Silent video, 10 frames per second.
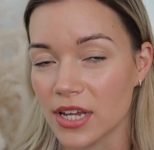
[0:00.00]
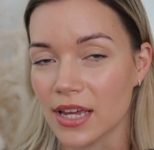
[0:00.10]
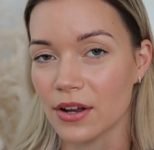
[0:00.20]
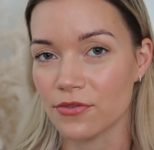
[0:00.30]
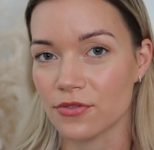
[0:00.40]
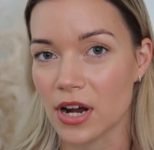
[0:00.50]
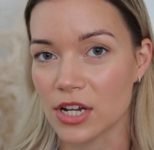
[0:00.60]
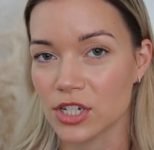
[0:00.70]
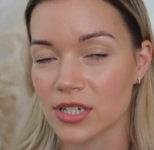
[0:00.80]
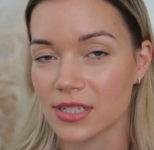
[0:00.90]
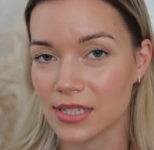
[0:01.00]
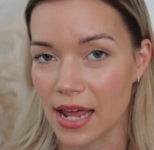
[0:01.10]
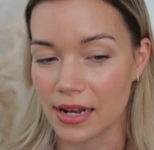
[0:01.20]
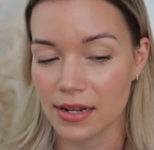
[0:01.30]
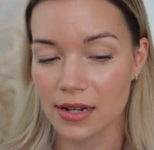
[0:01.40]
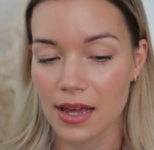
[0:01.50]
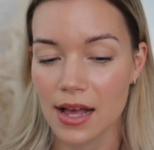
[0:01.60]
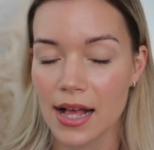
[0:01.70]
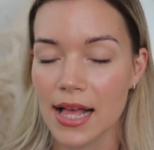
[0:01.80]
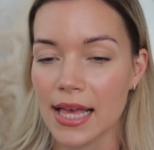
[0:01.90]
and fresh scent.
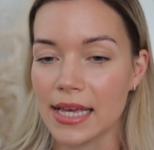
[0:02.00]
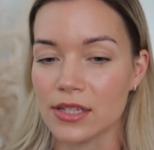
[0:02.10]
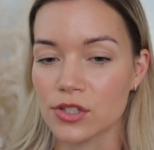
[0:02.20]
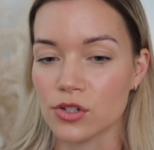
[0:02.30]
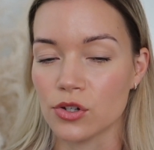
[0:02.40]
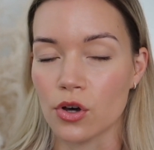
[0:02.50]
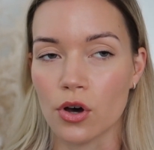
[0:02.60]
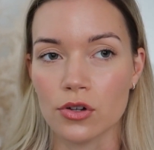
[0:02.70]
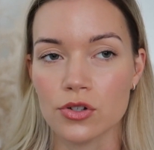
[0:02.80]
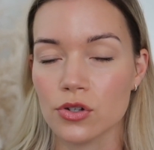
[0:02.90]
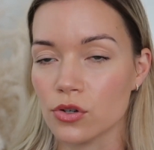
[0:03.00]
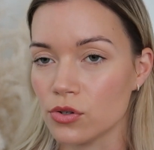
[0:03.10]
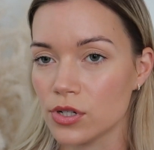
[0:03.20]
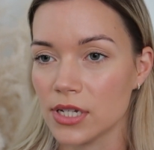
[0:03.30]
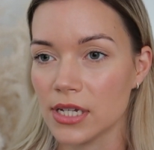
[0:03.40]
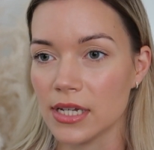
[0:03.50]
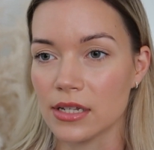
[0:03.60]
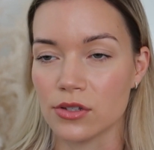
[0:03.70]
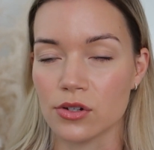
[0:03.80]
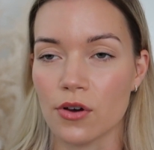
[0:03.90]
It's not oody,
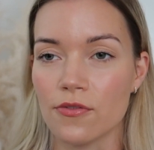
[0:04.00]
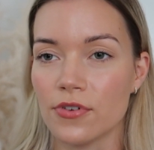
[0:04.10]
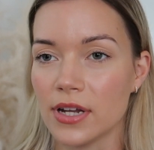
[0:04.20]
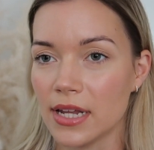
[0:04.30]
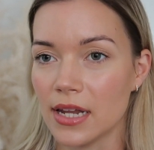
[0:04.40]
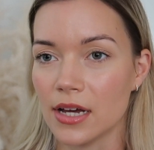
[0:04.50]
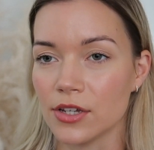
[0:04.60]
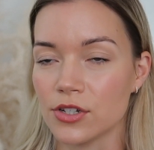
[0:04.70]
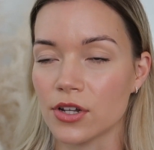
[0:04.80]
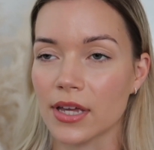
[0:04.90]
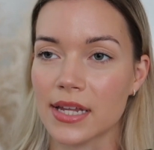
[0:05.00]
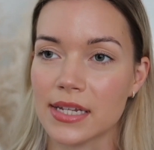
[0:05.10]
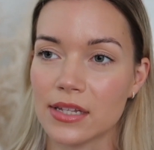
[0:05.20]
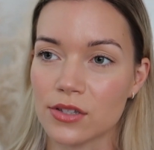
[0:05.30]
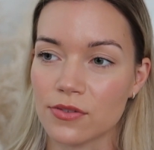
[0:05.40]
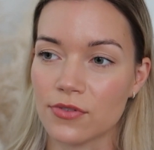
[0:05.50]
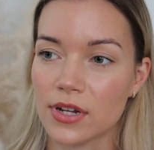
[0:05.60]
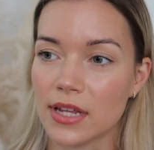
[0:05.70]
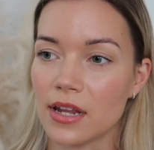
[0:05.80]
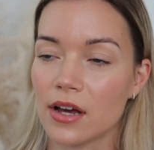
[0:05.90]
it's not vanilla, you don't get hints of
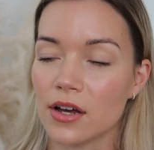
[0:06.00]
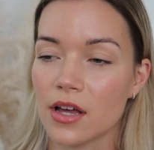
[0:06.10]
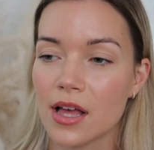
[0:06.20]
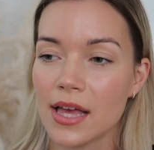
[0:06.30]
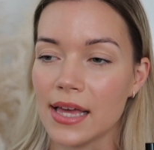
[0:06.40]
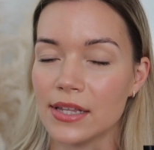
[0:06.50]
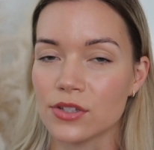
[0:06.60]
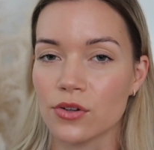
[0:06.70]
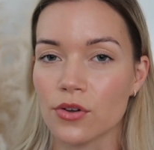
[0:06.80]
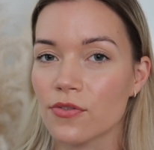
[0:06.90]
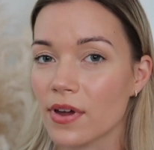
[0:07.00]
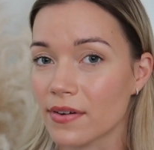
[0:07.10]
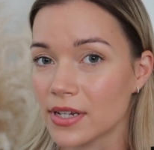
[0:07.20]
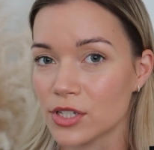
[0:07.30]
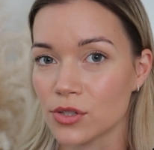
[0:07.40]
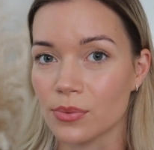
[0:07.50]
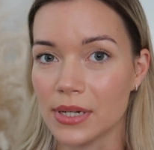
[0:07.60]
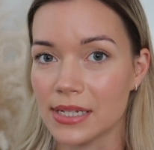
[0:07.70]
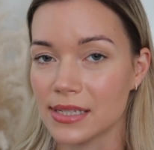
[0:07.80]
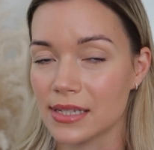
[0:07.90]
vanilla. It's not a very
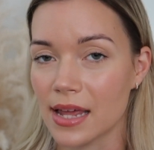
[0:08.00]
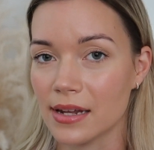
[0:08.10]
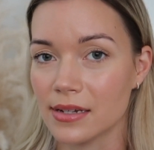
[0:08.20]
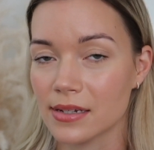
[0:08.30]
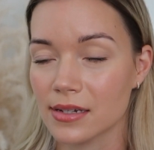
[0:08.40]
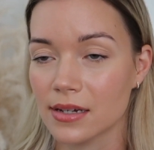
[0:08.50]
sweet scent,